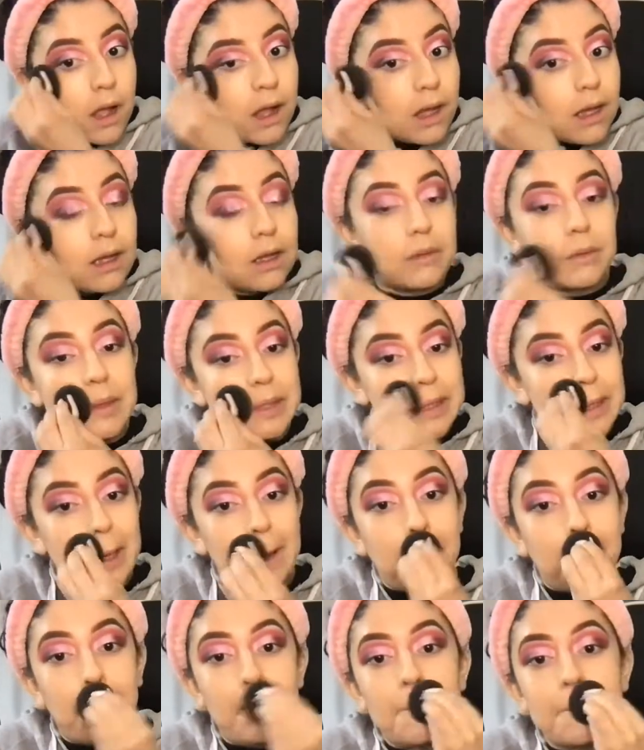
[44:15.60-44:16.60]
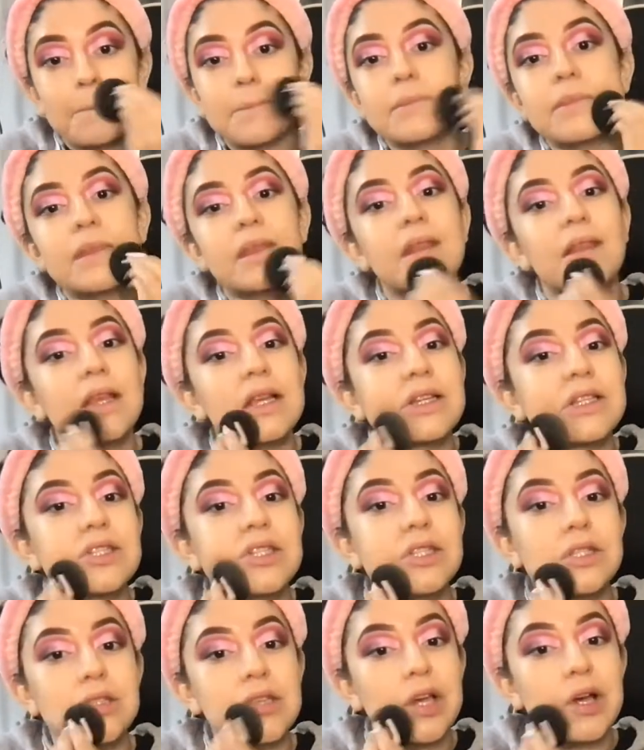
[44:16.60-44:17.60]
I was like
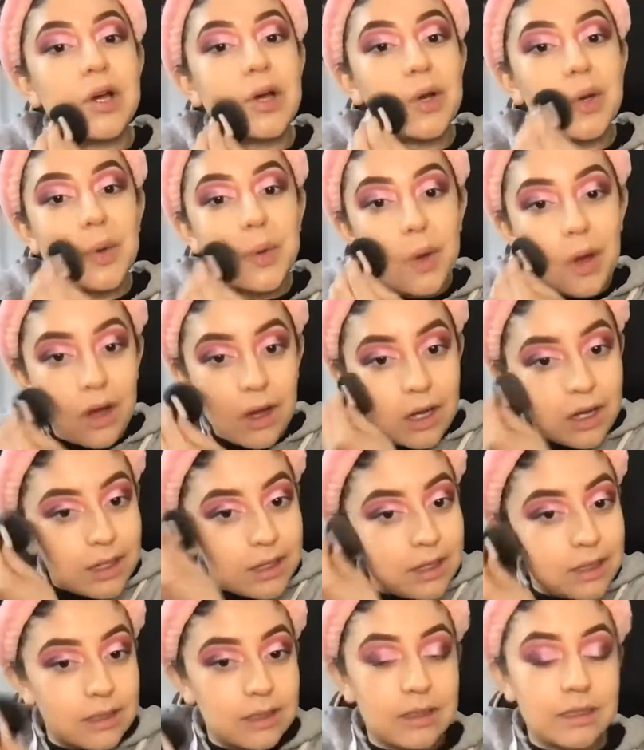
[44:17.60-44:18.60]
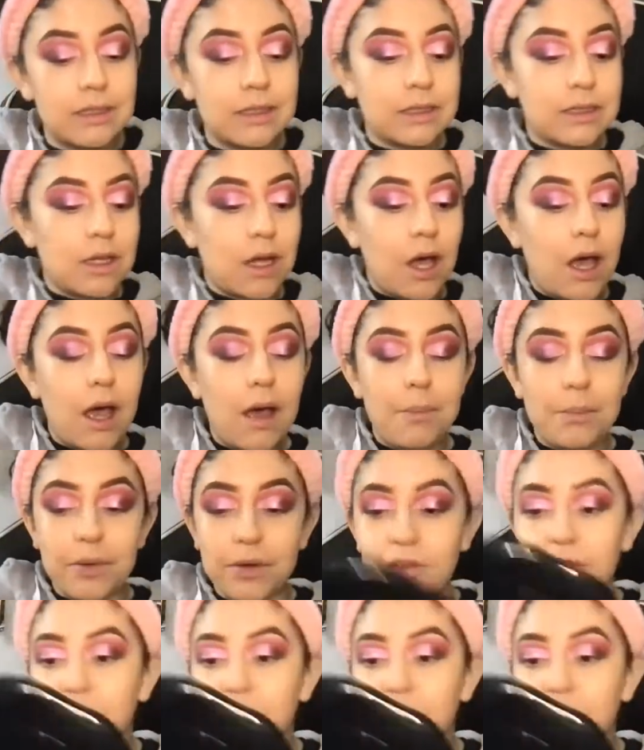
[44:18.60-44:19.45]
so on top of